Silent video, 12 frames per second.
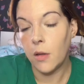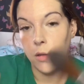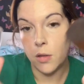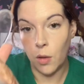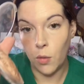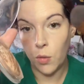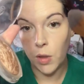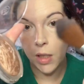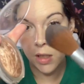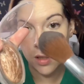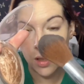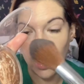So all you
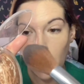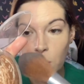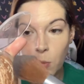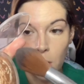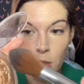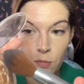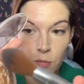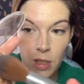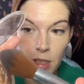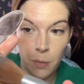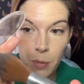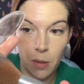need to do, this one is
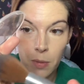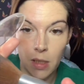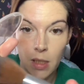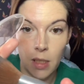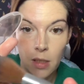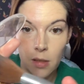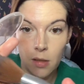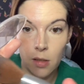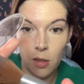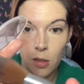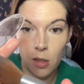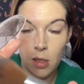really pigmented, so
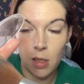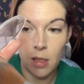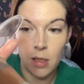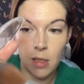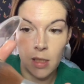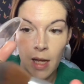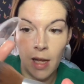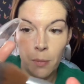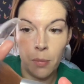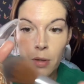you just need to tap.